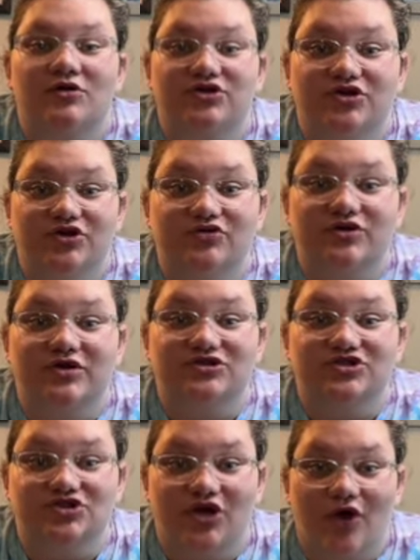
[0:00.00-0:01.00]
You can
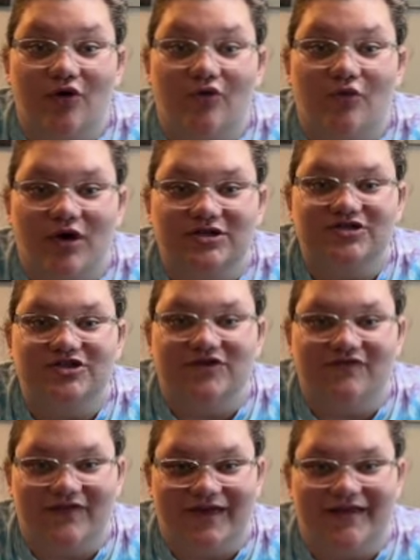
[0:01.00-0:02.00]
show what you're
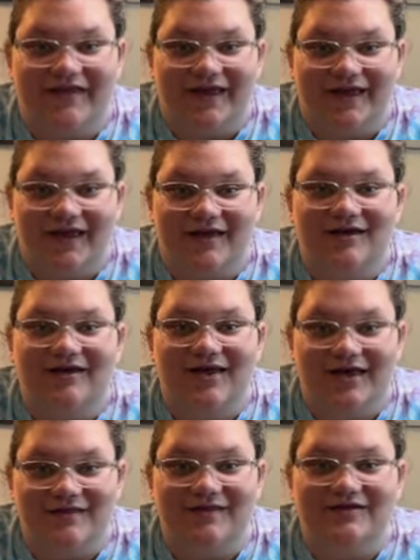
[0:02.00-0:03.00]
feeling
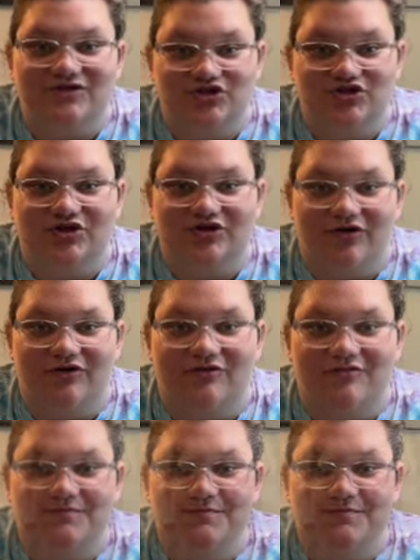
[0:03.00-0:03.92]
in this journal.